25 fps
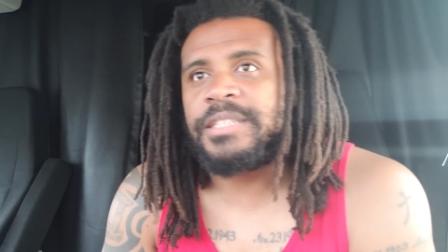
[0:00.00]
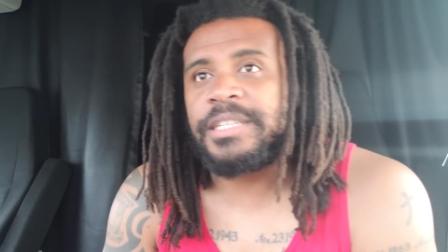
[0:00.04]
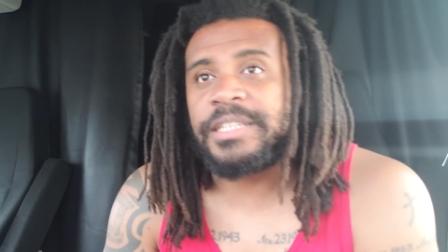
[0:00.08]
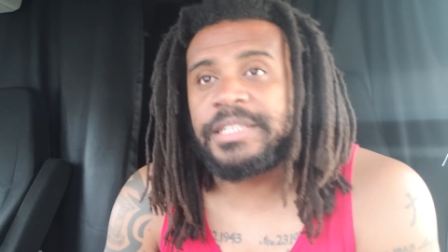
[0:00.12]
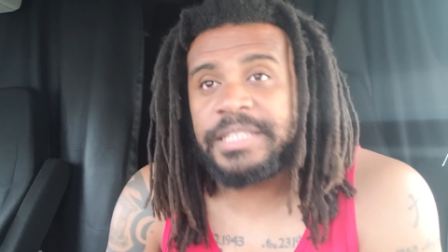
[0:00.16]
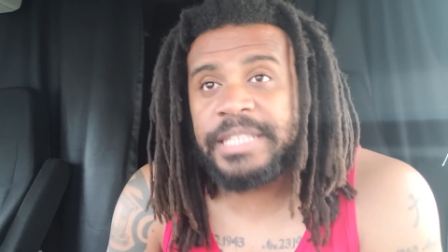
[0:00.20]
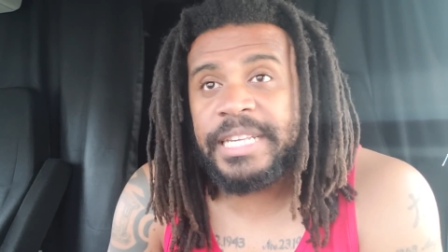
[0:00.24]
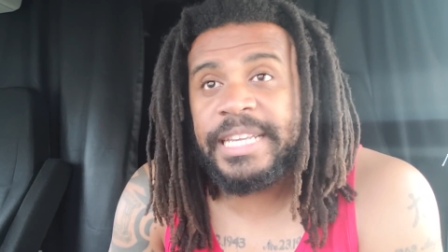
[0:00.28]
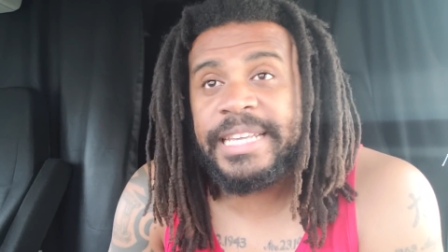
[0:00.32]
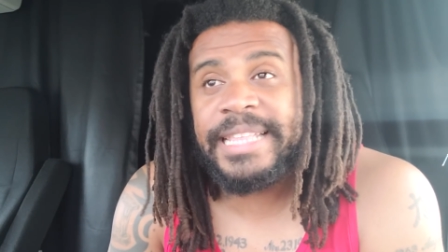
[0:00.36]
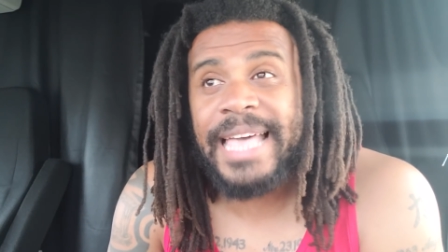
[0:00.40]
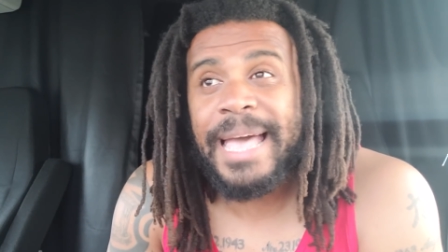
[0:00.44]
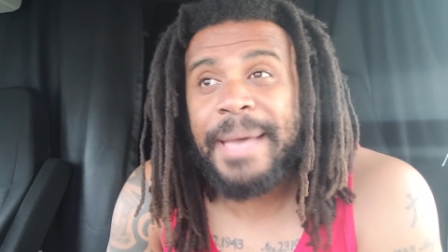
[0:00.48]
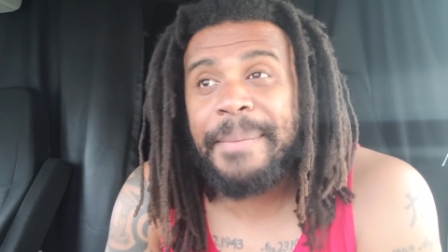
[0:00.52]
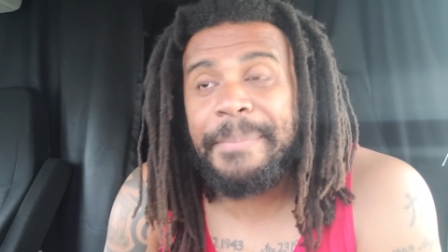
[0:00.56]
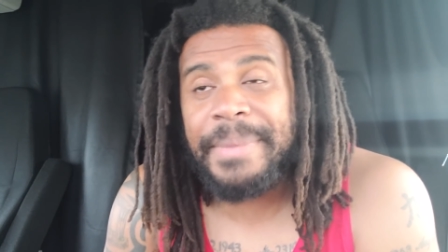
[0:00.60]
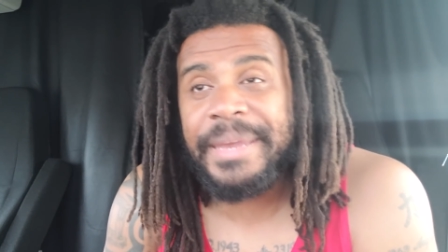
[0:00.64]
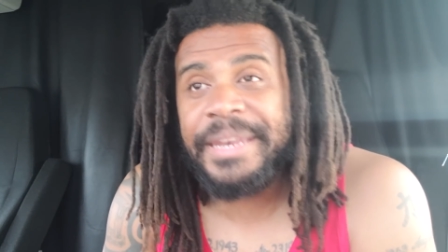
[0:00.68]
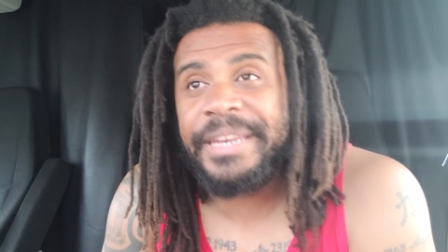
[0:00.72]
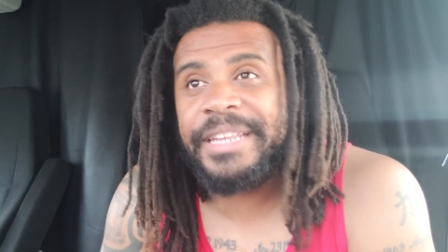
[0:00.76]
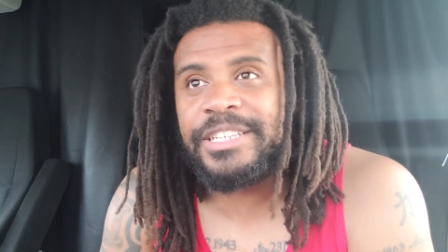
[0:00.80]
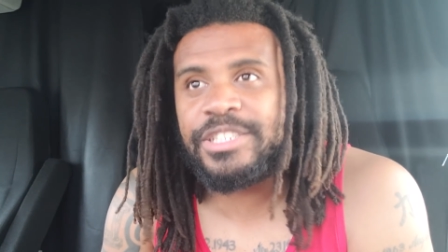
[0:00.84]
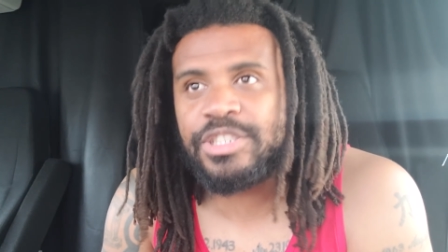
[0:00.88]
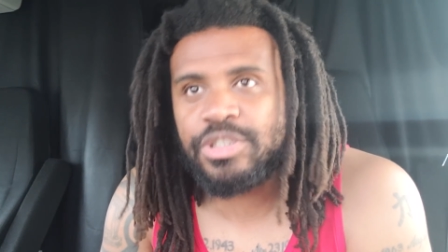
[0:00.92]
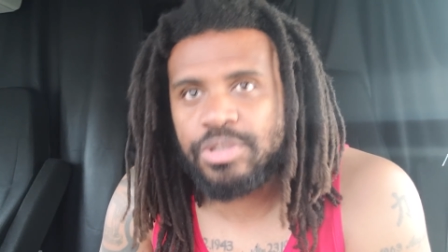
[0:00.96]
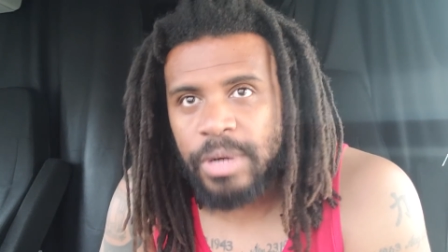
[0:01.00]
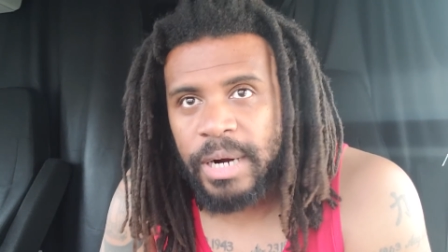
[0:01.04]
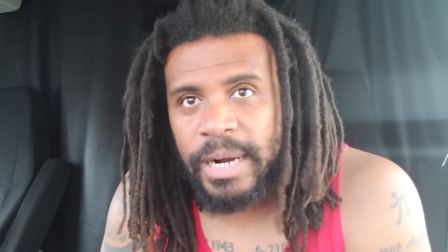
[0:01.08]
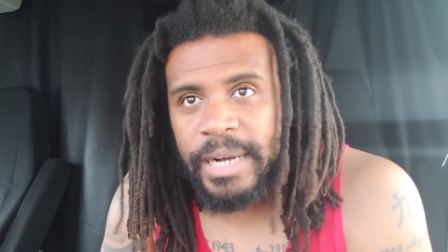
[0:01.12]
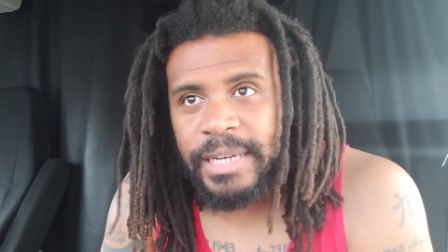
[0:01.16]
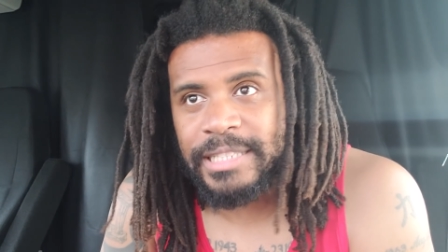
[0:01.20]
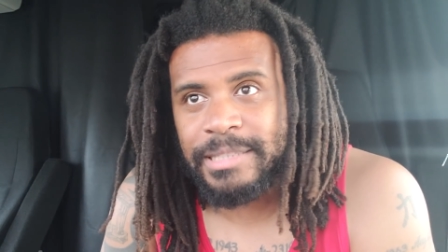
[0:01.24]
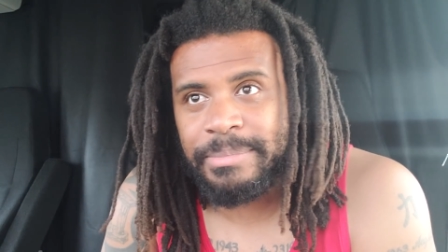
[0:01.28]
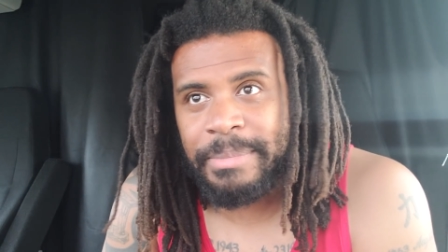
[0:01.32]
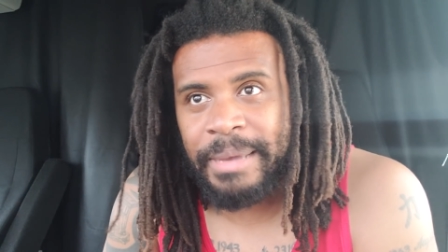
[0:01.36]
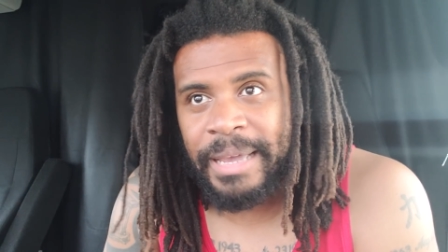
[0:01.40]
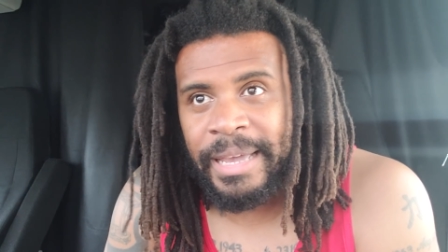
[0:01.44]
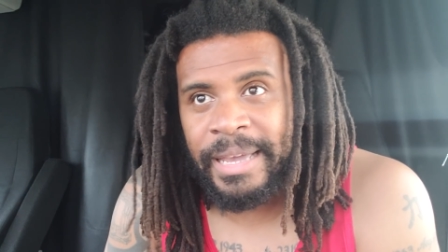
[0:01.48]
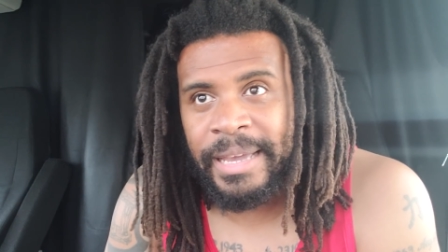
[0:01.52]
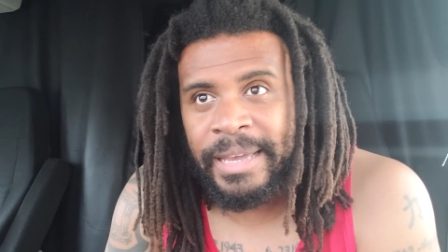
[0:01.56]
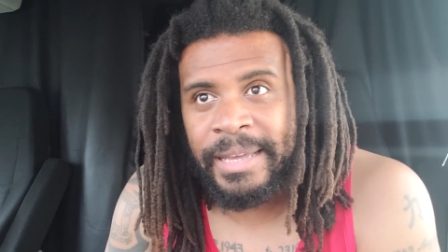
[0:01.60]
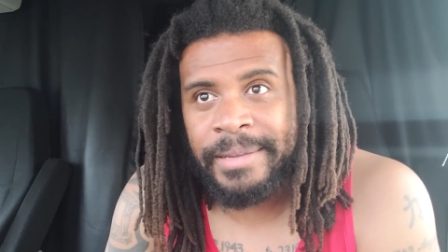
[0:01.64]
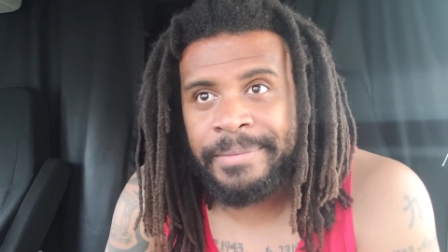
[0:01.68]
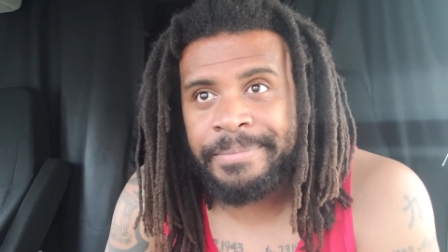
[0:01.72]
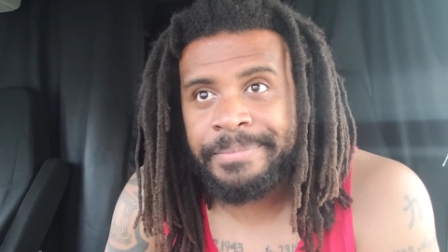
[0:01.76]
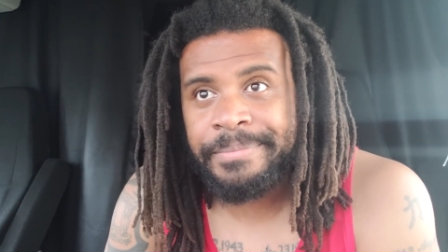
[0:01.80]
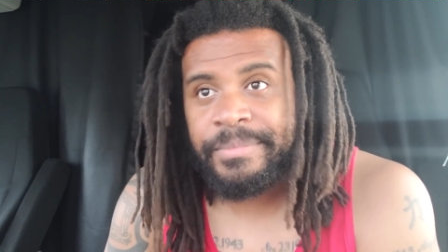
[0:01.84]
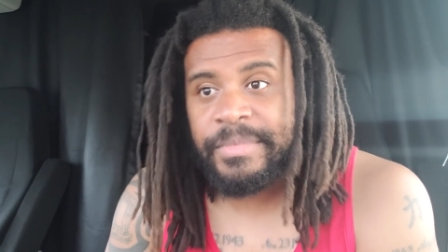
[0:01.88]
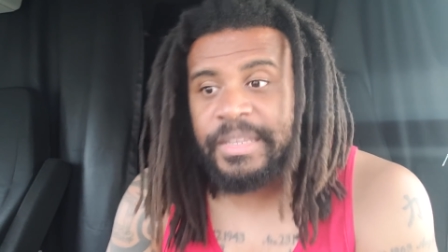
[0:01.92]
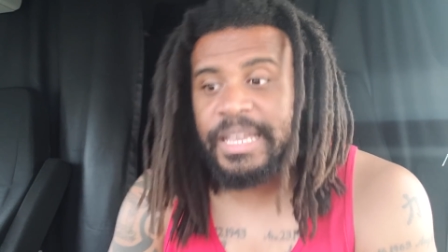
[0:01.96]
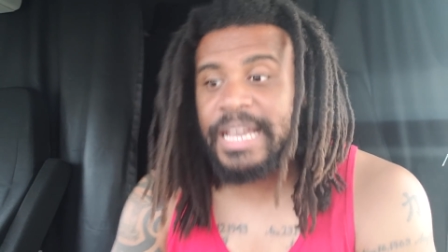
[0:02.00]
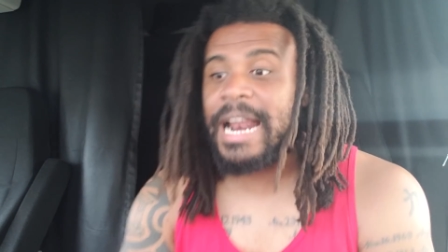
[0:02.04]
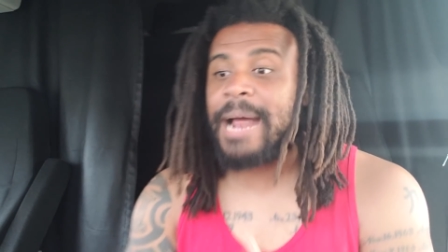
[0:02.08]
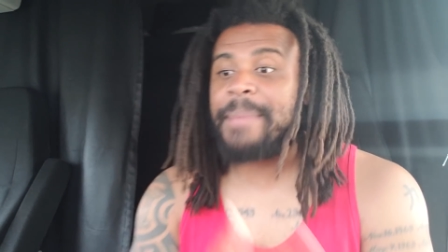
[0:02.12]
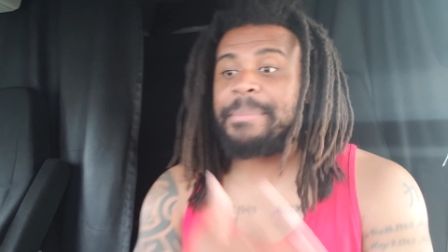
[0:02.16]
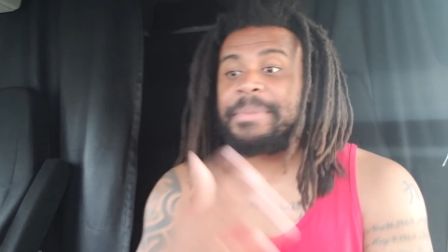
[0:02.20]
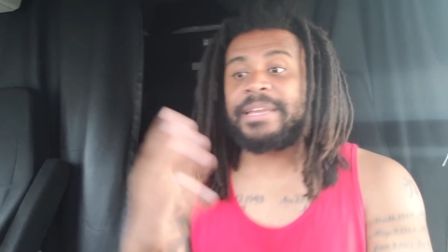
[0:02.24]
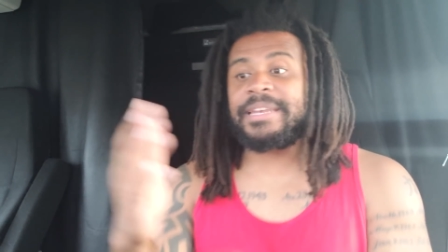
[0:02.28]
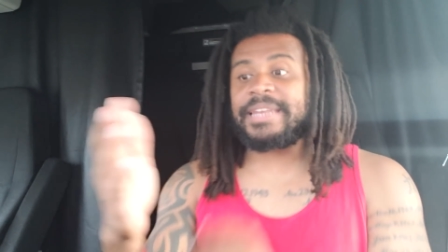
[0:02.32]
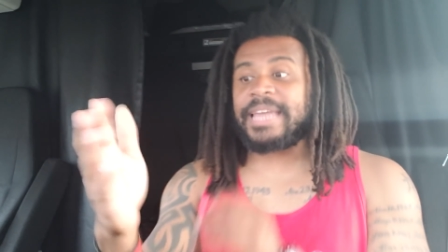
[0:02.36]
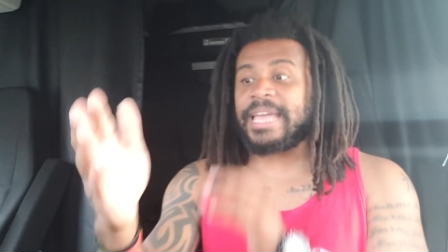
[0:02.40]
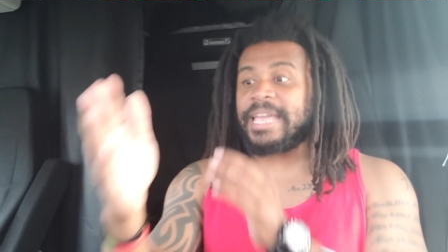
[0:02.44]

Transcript: to see that many trucks, man. I mean